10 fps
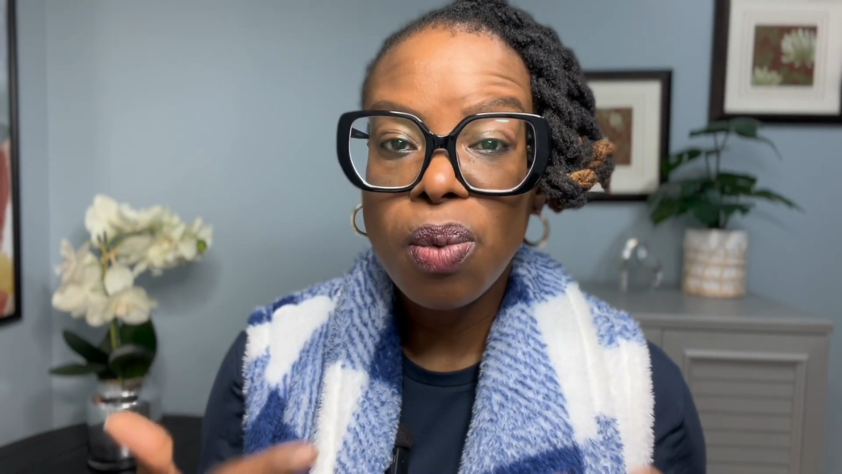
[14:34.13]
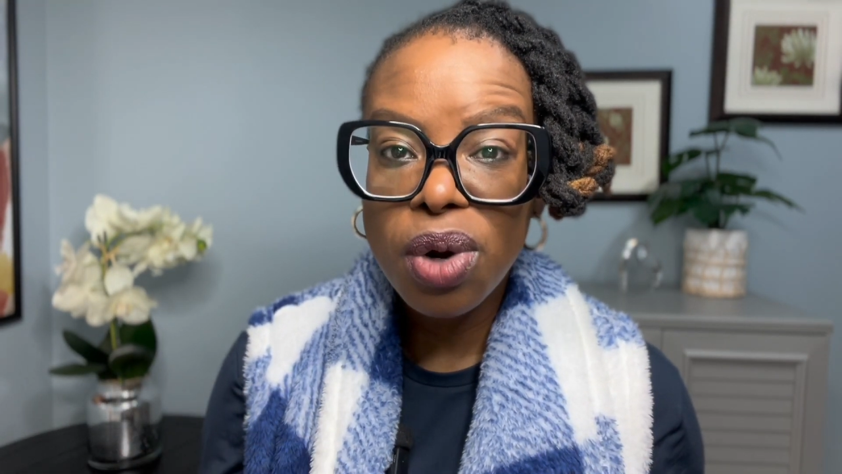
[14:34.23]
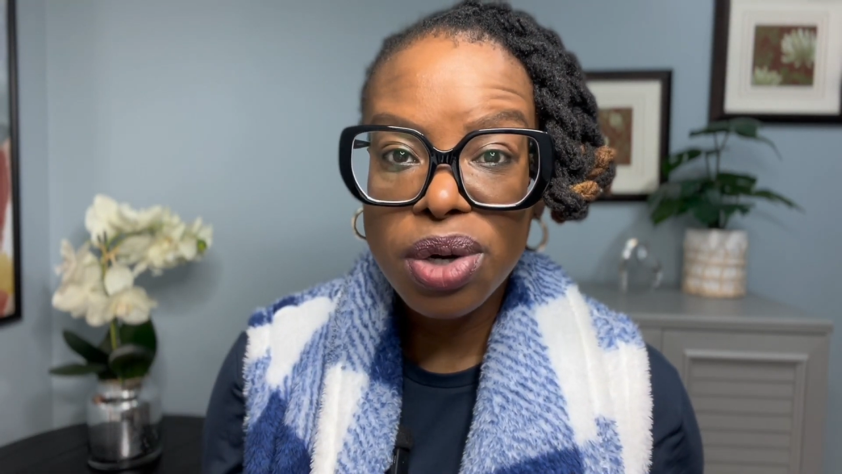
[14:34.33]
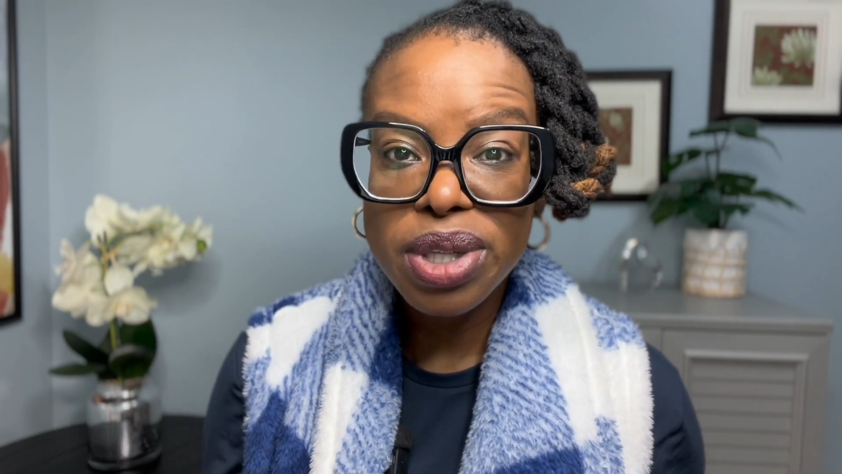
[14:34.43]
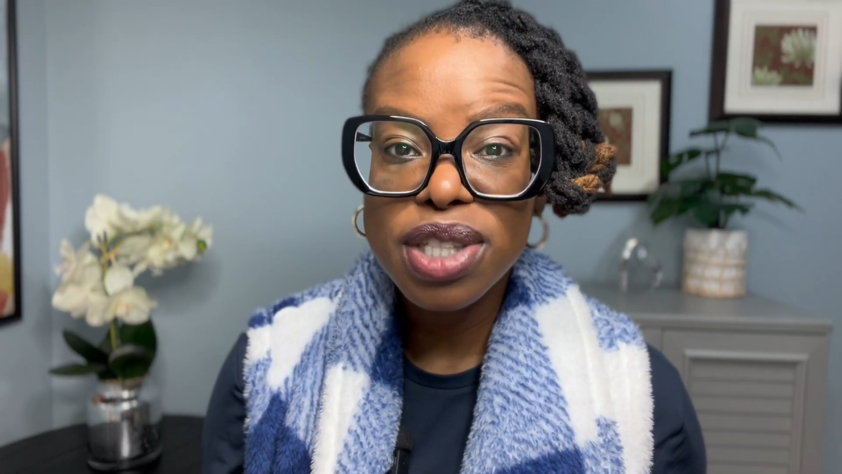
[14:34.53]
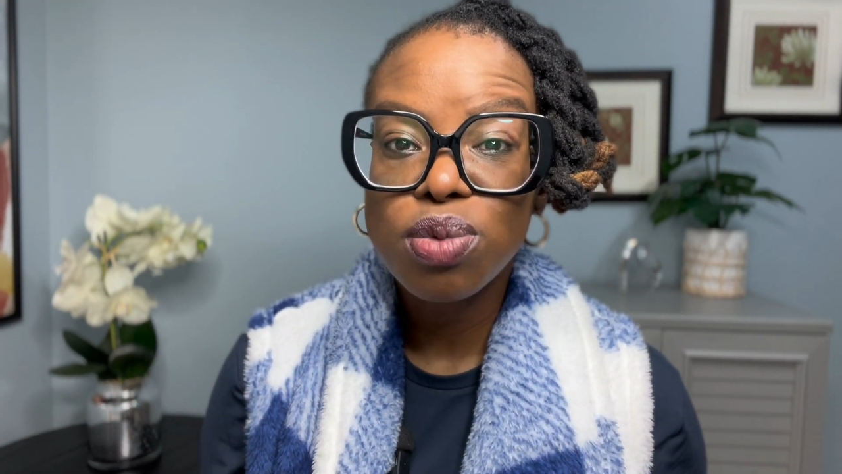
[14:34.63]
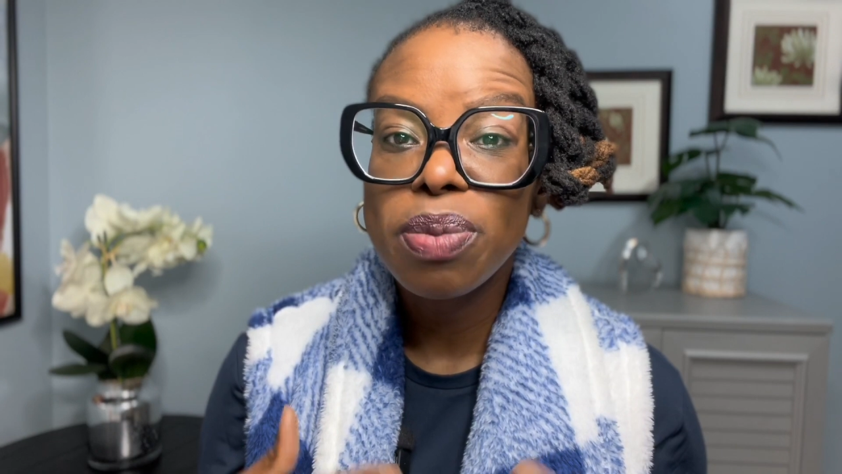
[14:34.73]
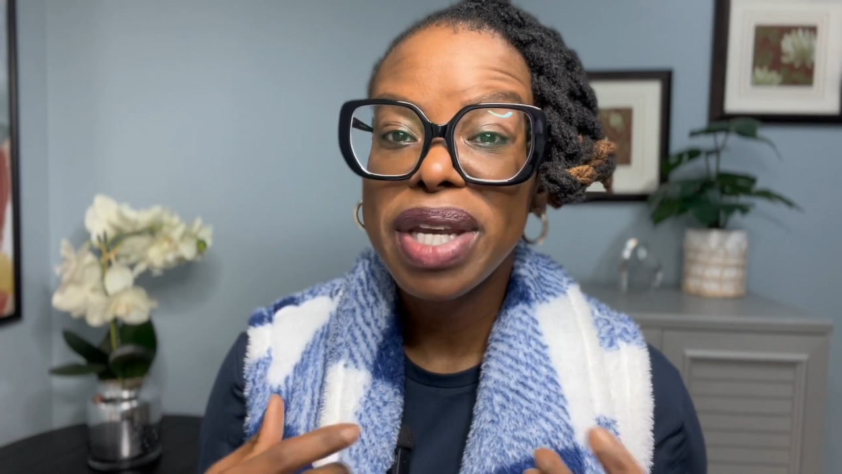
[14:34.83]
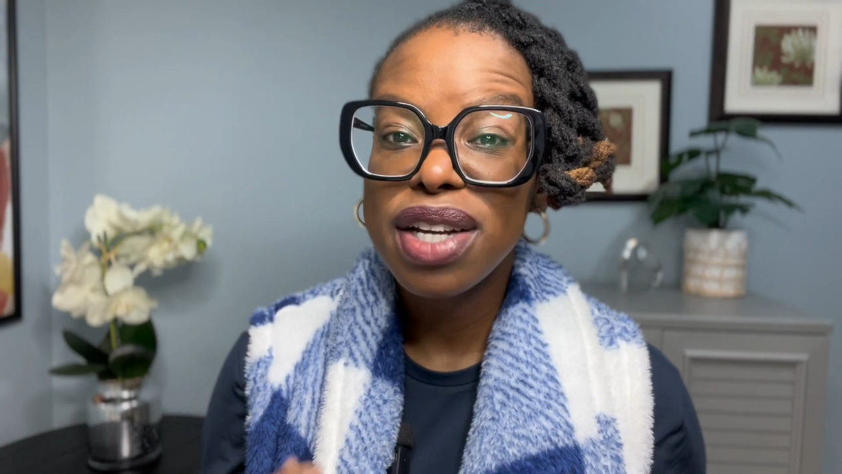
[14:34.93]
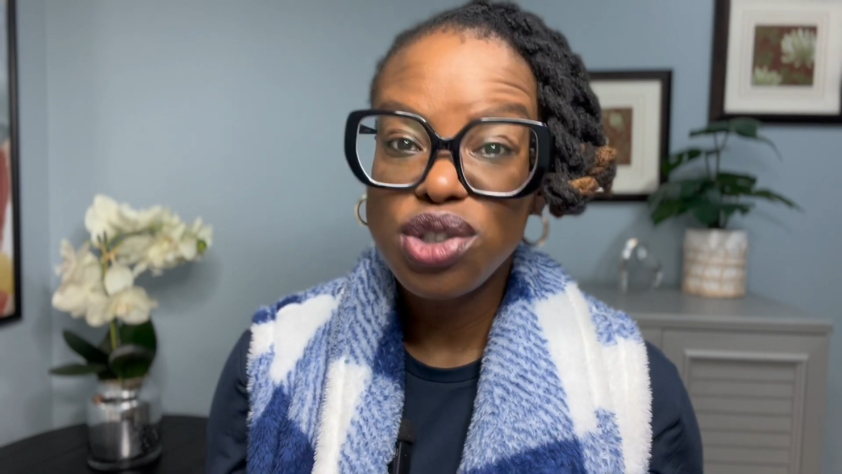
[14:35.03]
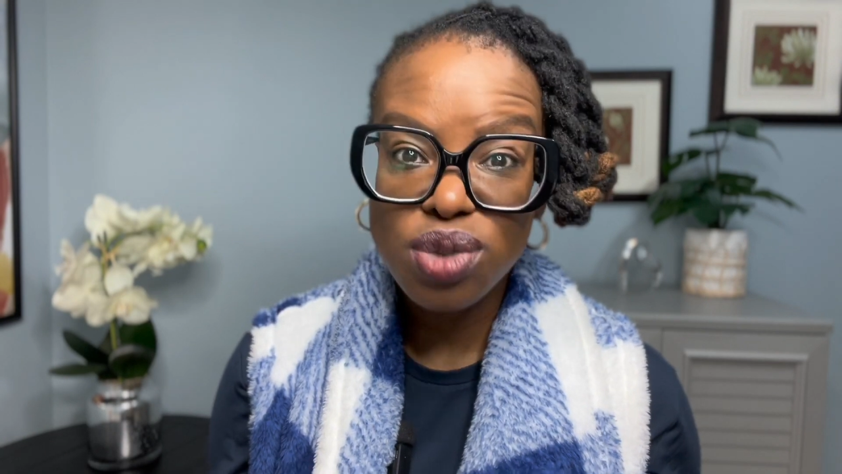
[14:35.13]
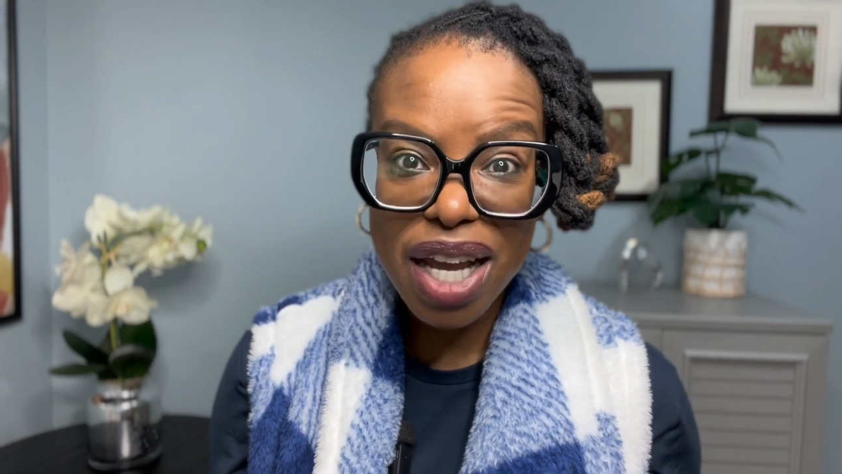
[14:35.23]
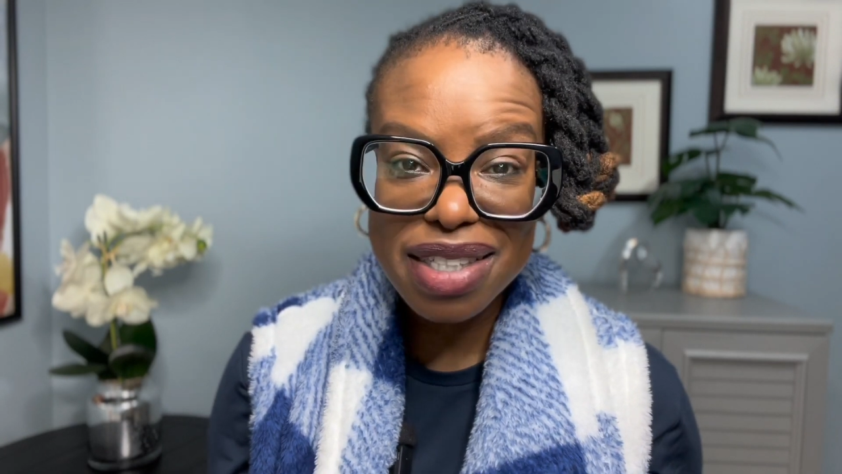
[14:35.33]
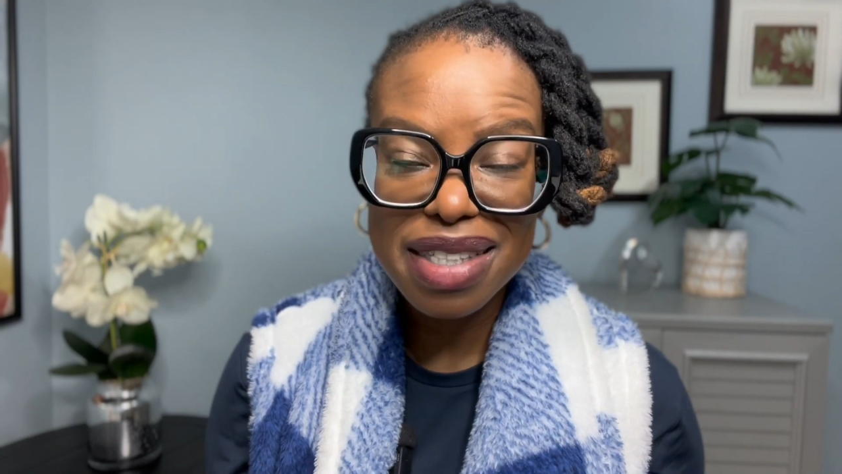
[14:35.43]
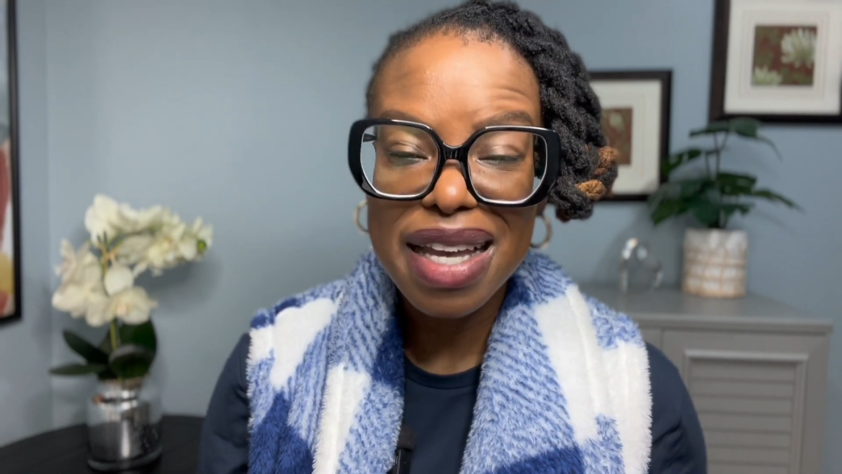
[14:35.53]
worries will be
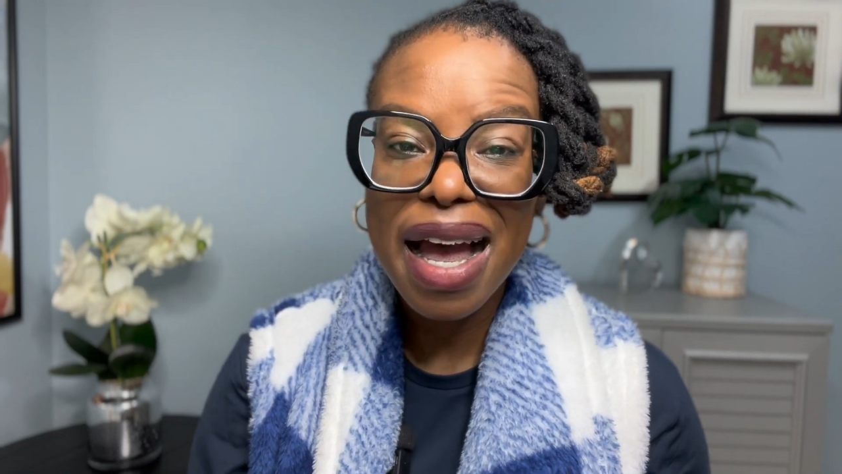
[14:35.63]
addressed,